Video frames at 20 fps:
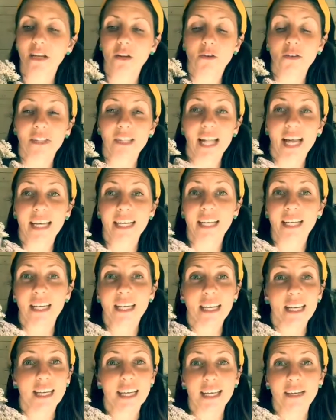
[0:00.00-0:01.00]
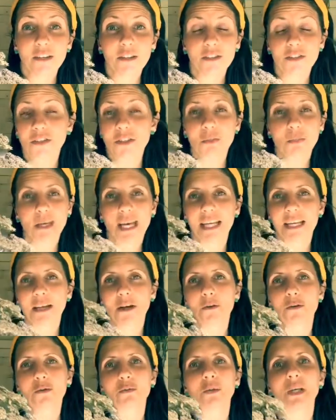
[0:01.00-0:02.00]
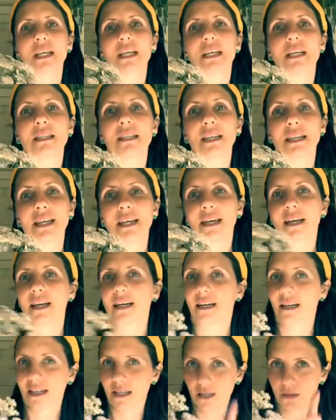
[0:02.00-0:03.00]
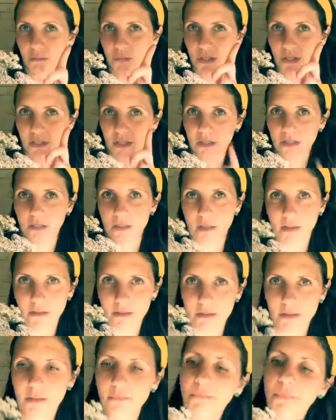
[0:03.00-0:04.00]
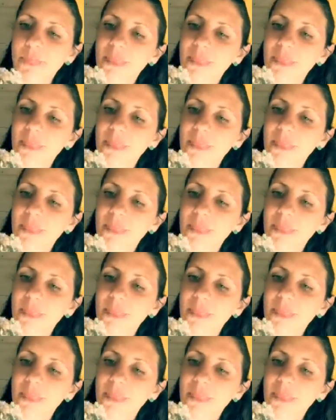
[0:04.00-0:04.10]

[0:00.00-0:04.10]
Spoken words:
It looks like it could just be any old weed, but it's not.